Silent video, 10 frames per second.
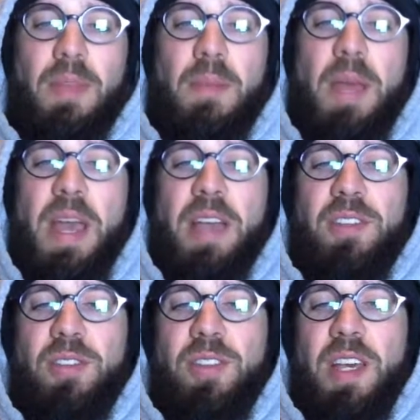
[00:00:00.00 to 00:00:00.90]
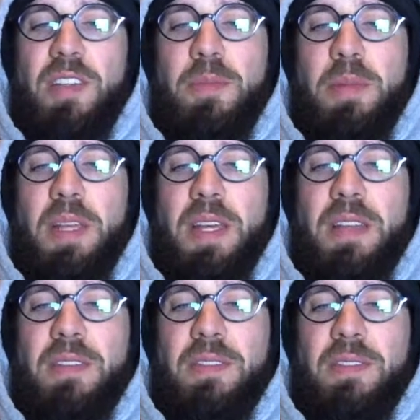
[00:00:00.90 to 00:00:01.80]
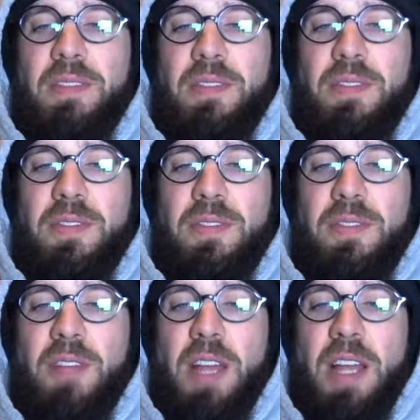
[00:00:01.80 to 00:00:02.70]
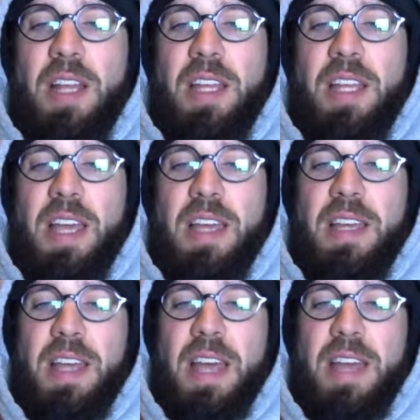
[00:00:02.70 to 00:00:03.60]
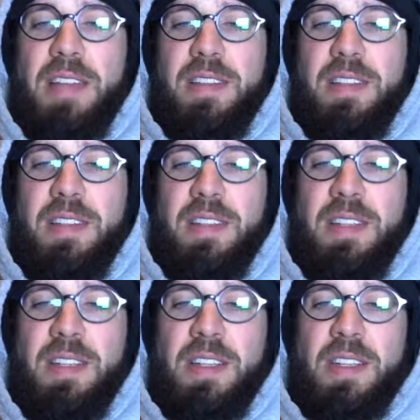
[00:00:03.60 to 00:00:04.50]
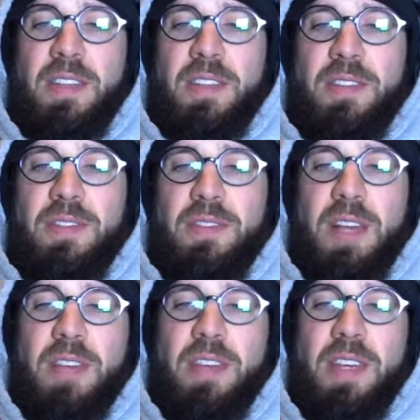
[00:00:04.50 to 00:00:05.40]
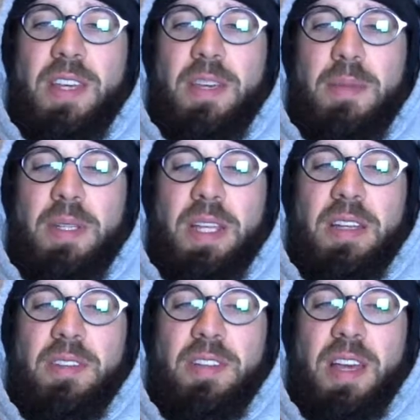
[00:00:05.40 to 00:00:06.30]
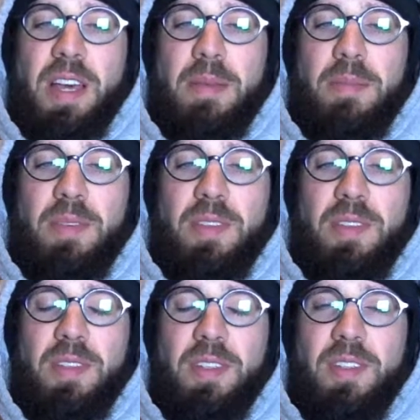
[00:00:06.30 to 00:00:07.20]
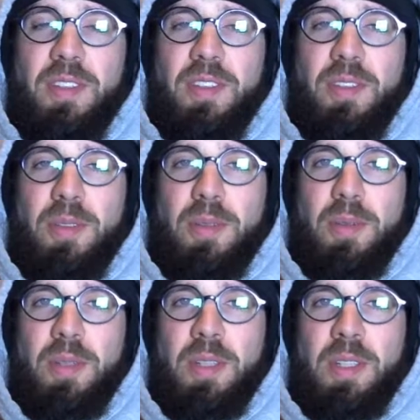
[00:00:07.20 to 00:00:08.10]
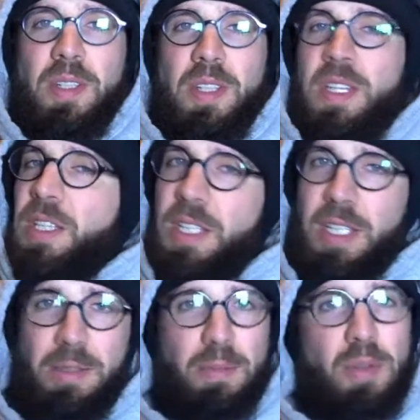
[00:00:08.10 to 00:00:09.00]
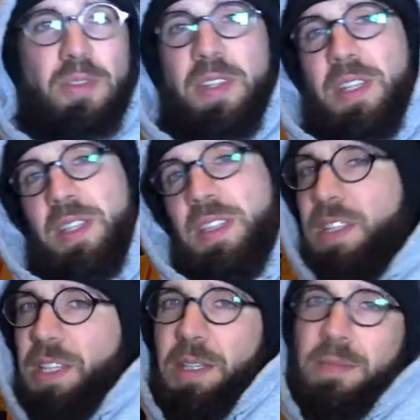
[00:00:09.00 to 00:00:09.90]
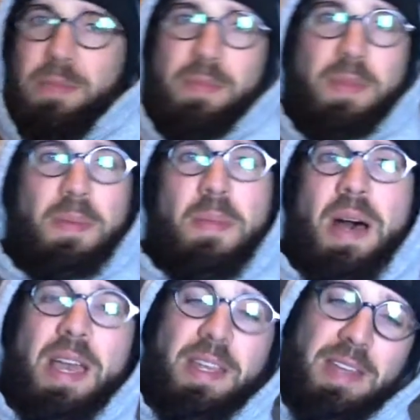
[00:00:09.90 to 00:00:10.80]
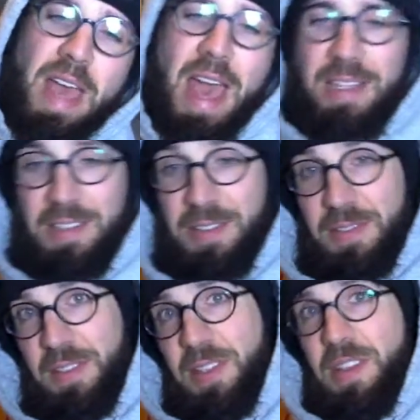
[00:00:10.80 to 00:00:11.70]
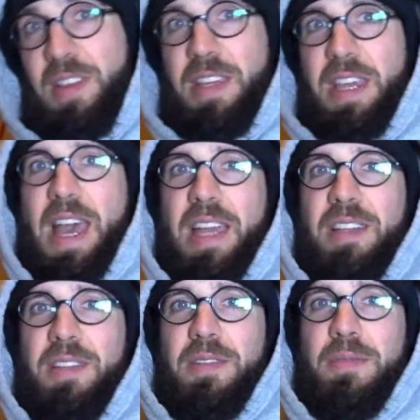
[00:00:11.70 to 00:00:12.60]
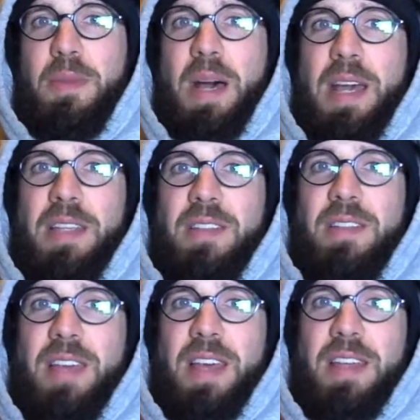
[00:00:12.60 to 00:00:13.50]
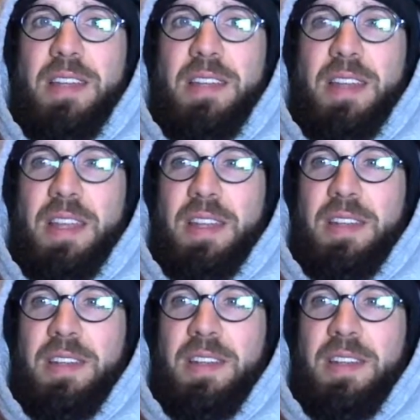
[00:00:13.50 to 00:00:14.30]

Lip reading: My exercise plan Friday at 5 a.m. and later times is to keep moving, keep the mind active, because I think active mindset and